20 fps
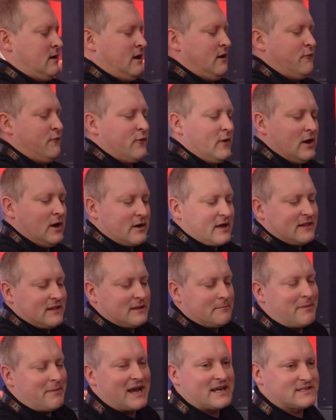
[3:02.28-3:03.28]
if we look at the
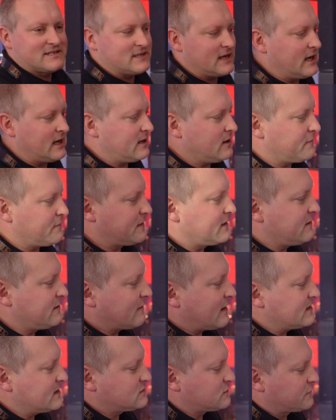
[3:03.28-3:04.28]
back side of the
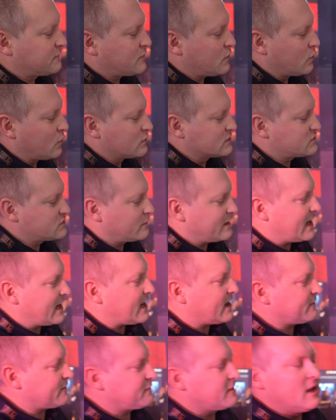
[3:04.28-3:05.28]
device, of course, we
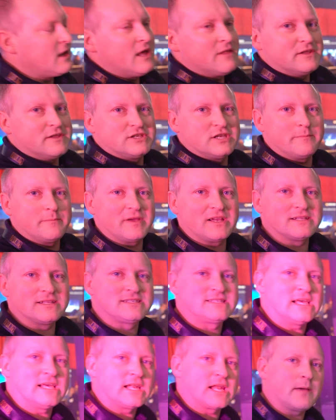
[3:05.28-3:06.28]
have the typical
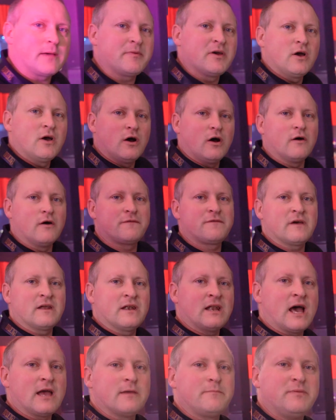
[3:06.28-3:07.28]
setup of
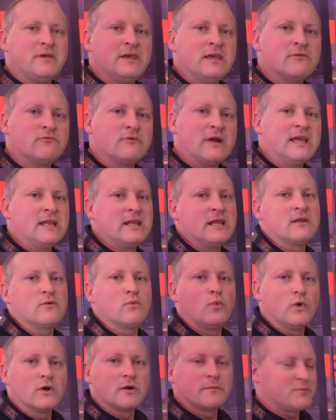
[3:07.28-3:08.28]
an I P rated
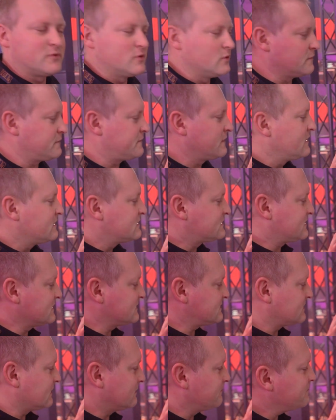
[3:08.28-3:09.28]
waterproof
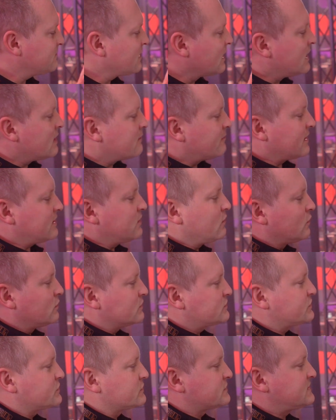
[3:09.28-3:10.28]
system, but you
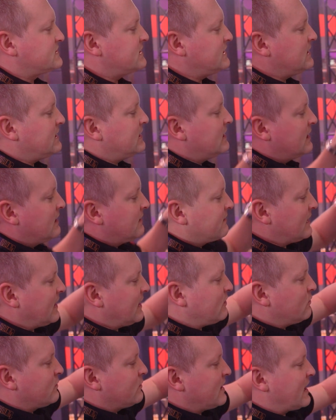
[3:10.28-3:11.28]
also see
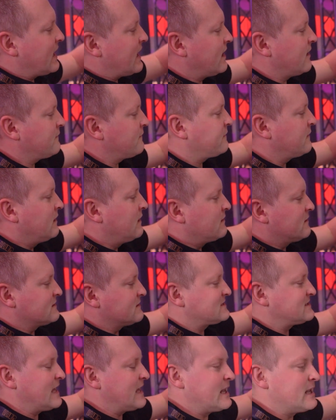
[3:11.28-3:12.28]
that we have the
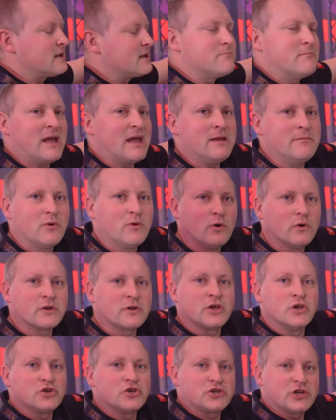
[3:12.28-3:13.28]
standard mainboard
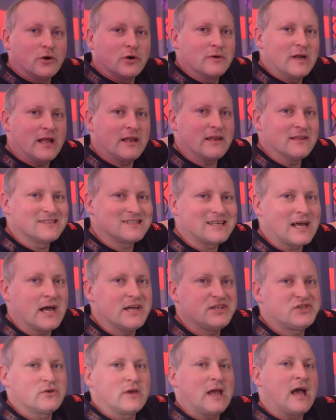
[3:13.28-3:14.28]
Shownet
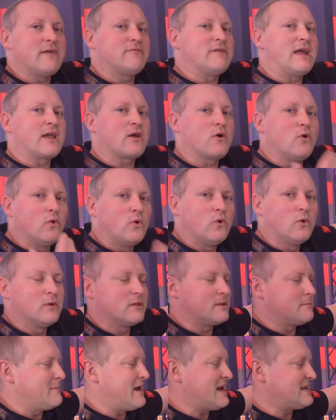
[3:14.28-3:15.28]
inside, so you have like all
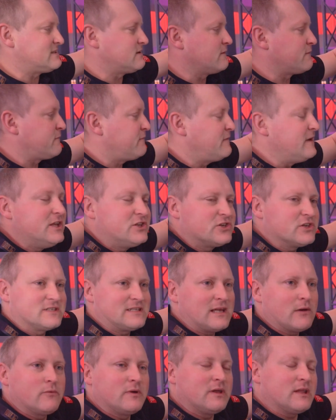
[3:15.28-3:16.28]
the massive features
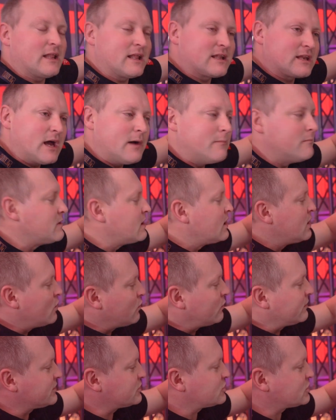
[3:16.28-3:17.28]
that, we, that come
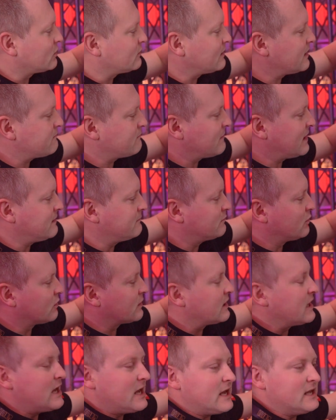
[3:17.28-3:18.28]
with the Shownet mainboard
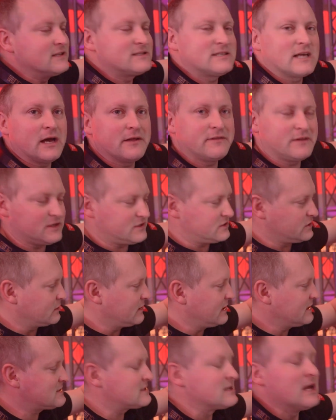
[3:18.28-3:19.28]
inside these
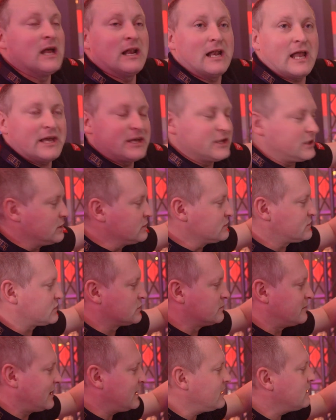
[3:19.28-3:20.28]
units, like it used
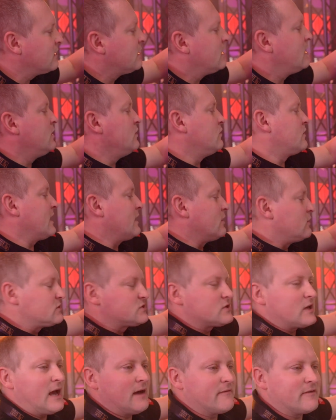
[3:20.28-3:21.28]
to be. You can
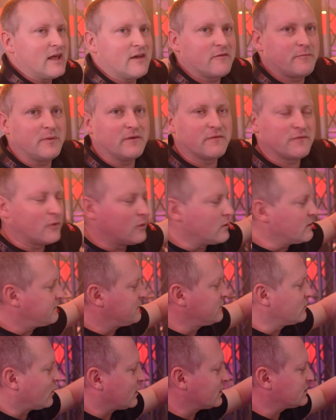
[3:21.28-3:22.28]
also have an F P four if
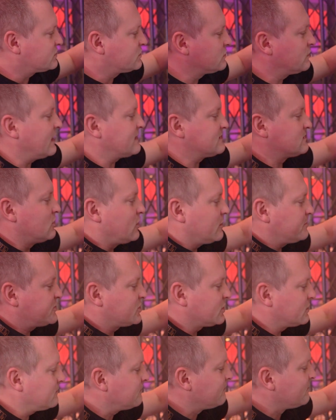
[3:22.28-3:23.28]
you want to as an
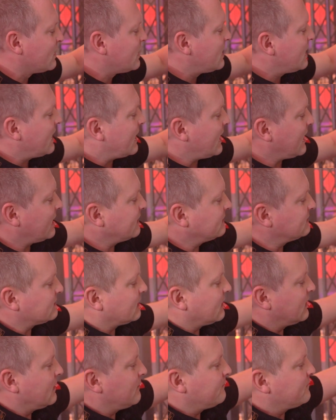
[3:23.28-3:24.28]
option. And
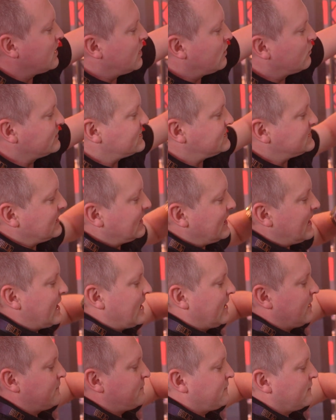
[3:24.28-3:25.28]
um, we still
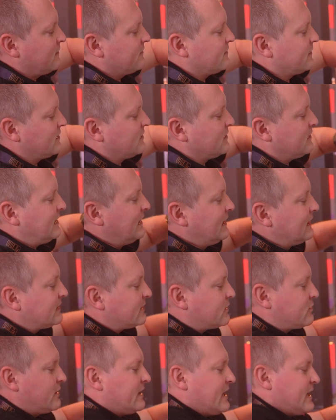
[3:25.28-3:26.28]
have the I L D A
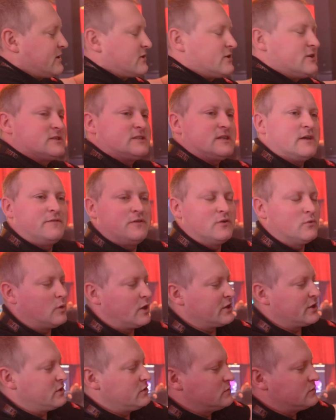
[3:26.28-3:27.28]
connectors if you
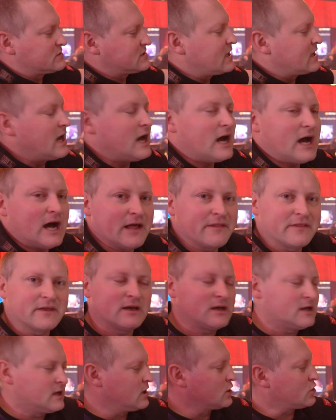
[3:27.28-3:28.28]
want to use
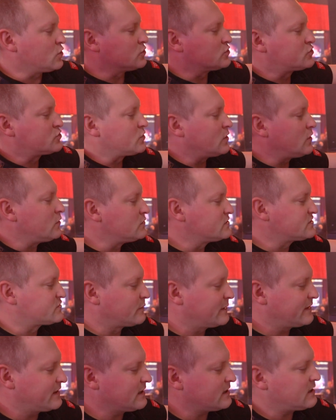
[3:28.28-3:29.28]
other controls
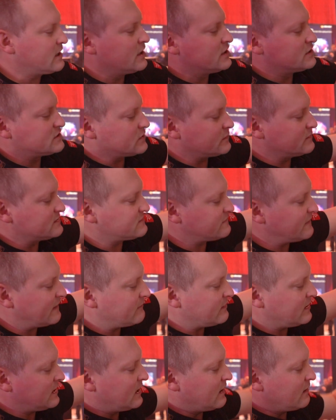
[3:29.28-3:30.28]
with it. So it's
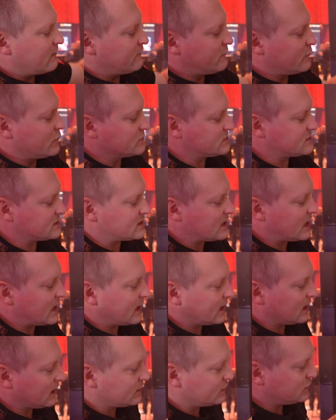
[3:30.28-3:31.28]
very
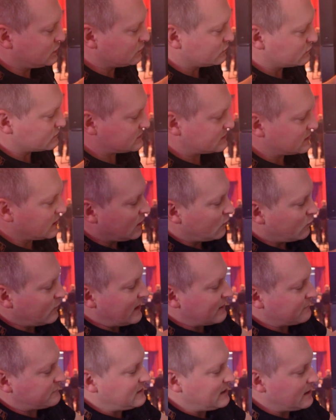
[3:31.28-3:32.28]
versatile use. We
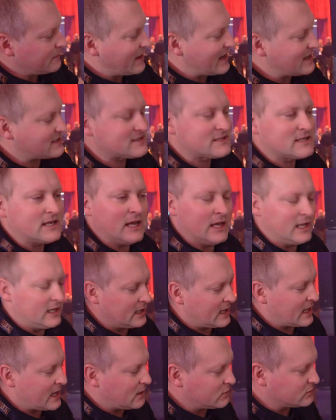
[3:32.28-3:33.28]
have D M X in
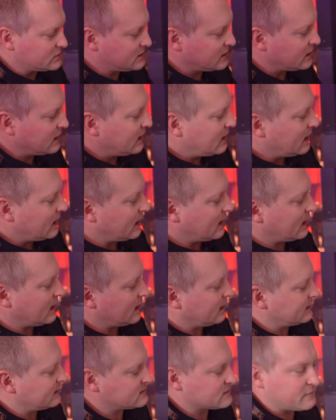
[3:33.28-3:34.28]
and out.
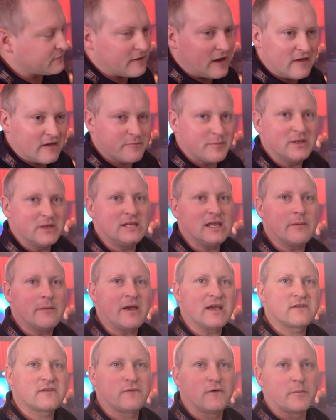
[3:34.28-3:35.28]
Uh, it's a five pin D M
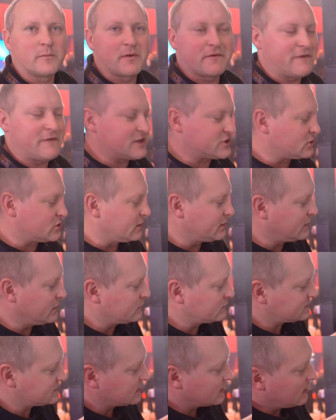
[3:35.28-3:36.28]
X for professional
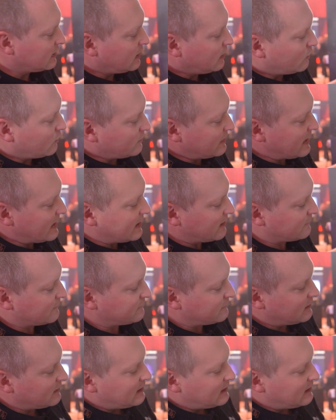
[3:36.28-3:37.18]
use. We have